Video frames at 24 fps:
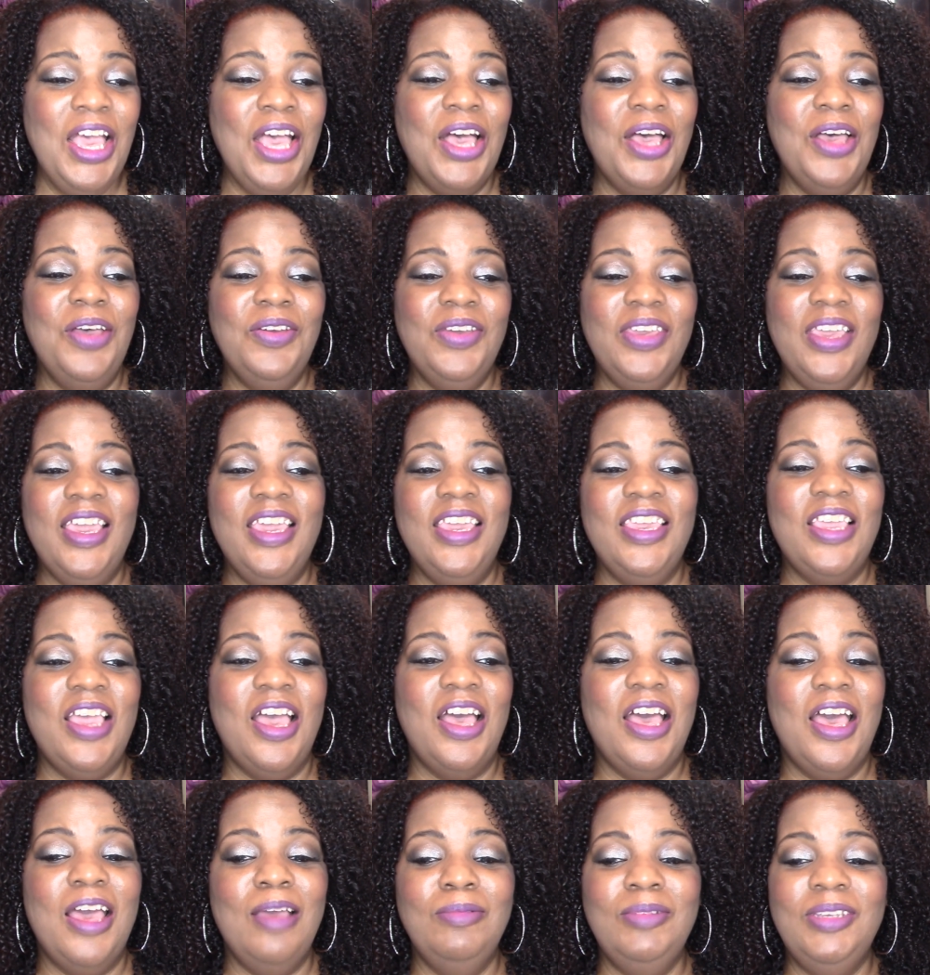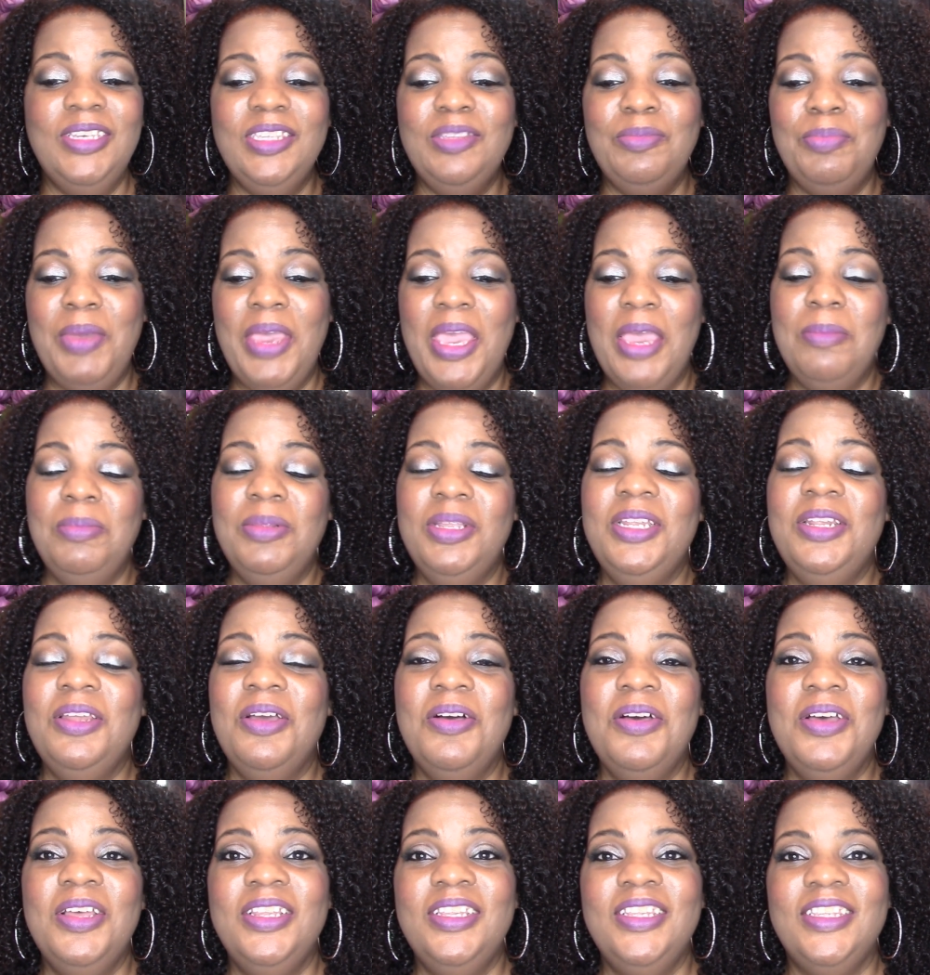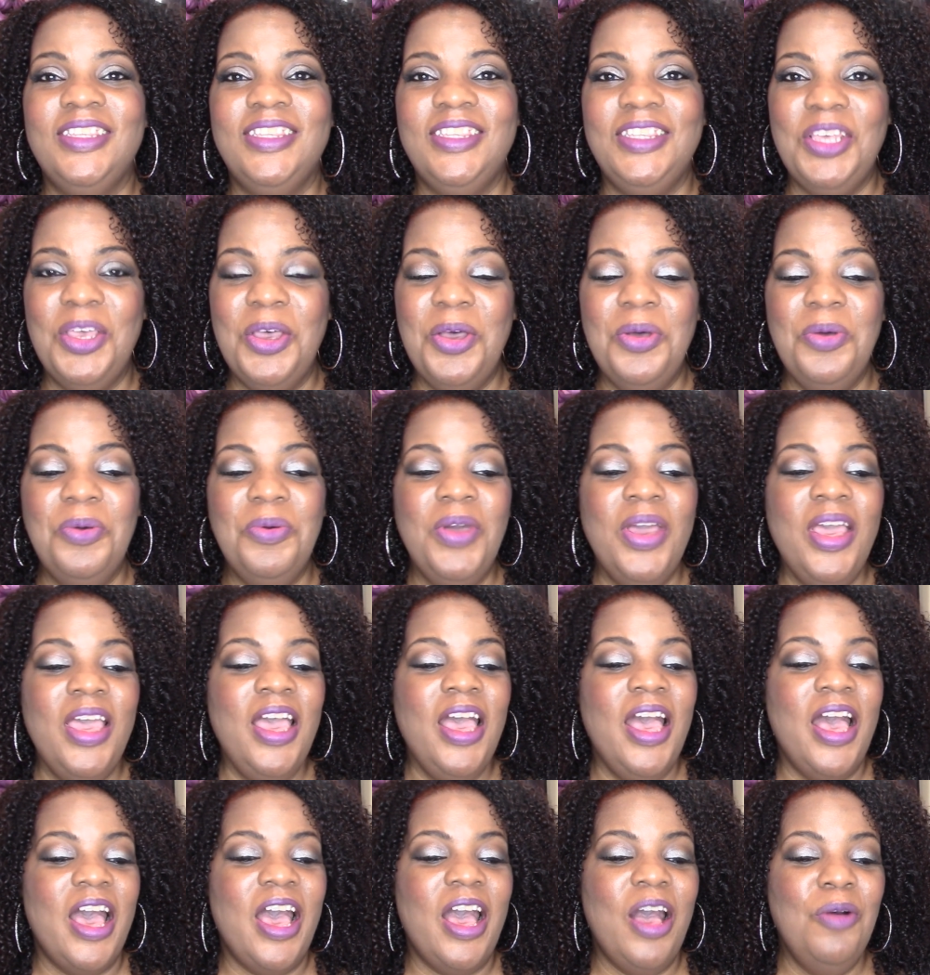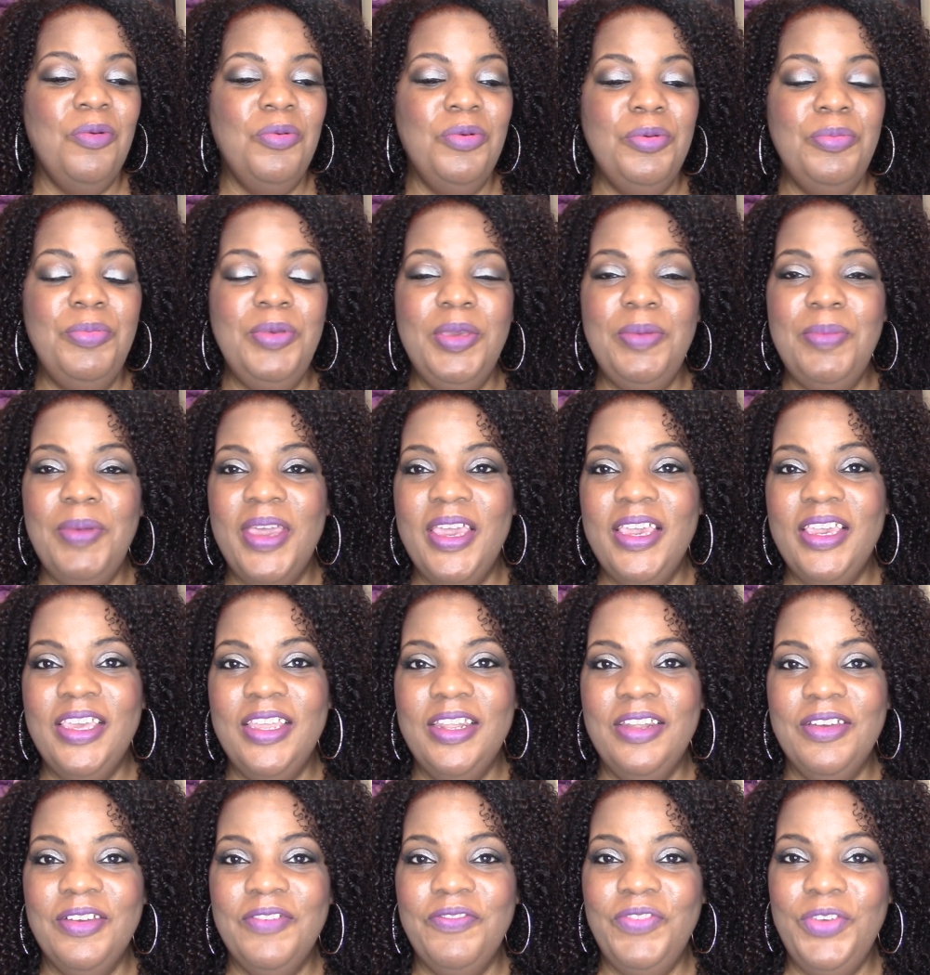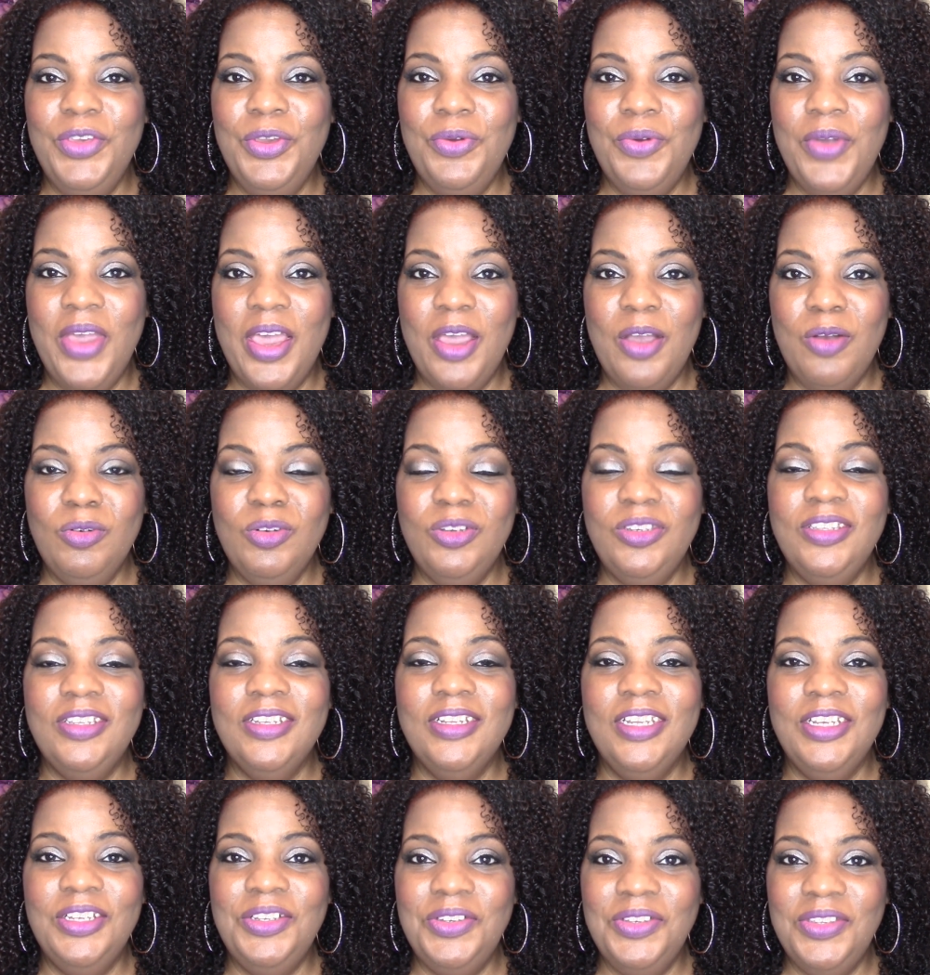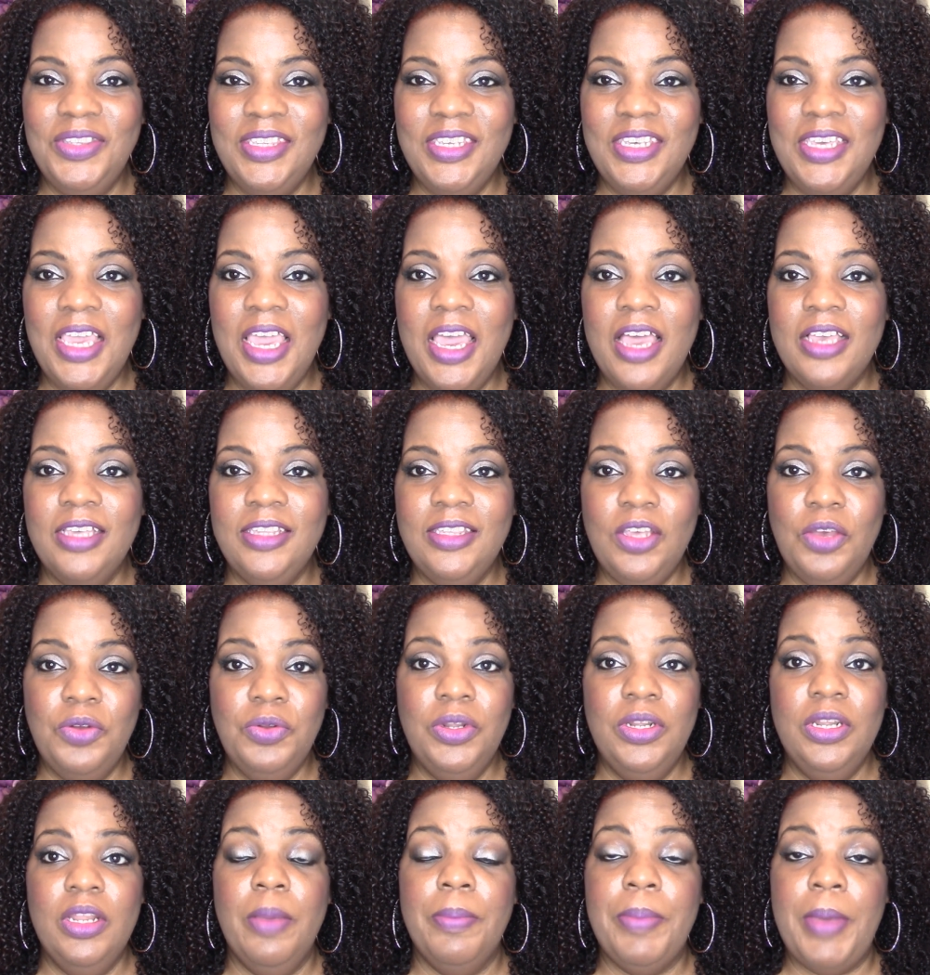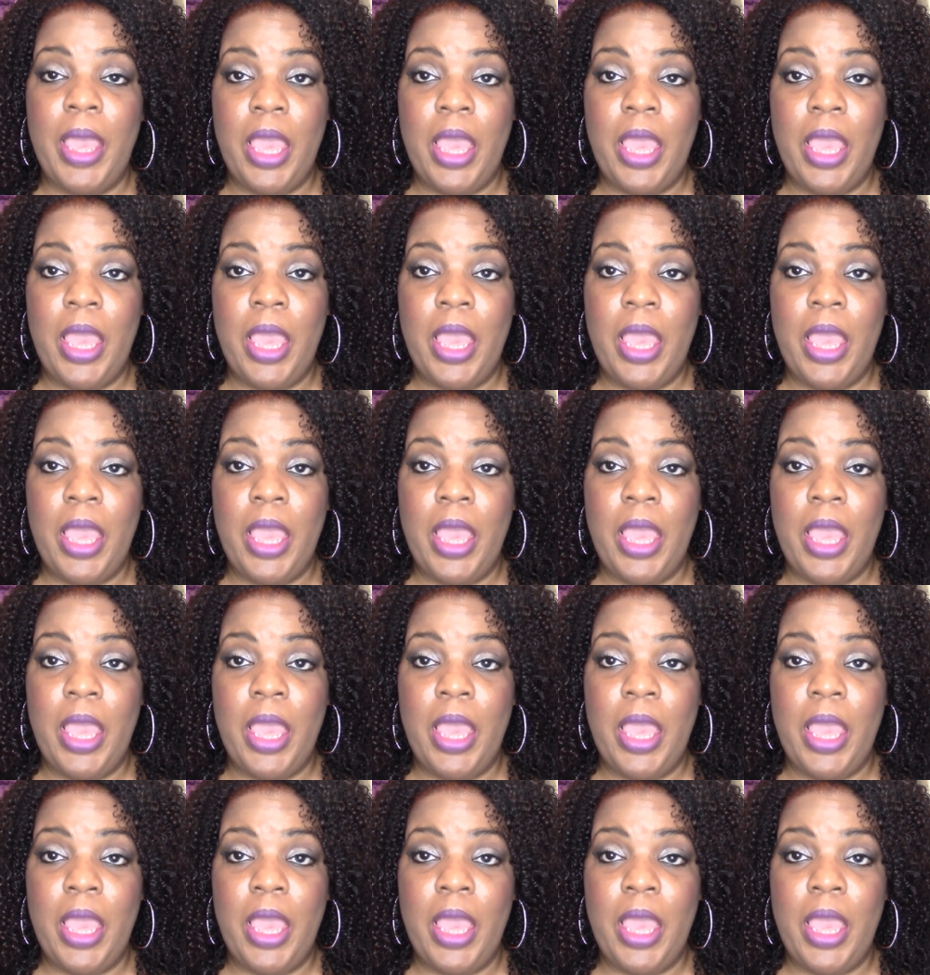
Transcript: Okay, y'all, I'm just babbling on. So I will be back in a few hours to let you see how it's holding up.